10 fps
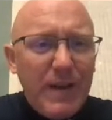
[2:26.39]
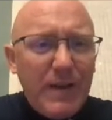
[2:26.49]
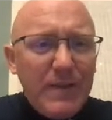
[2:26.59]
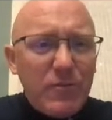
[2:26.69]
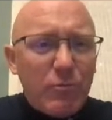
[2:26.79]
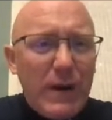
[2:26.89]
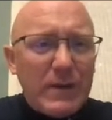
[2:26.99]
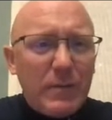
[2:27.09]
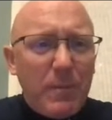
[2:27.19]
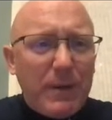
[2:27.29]
They just
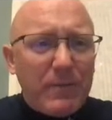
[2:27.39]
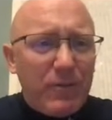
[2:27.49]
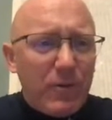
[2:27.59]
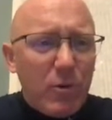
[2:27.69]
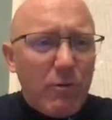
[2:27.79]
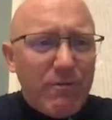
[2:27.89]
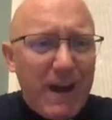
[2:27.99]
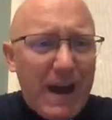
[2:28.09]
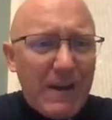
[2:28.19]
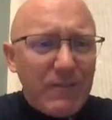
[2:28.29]
randomly pick 0,
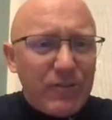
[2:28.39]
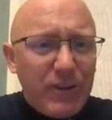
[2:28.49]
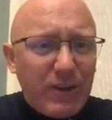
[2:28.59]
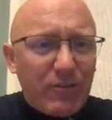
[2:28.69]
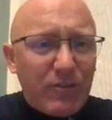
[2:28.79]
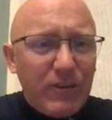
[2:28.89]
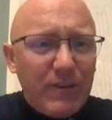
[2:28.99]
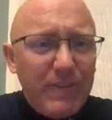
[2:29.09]
5, 6,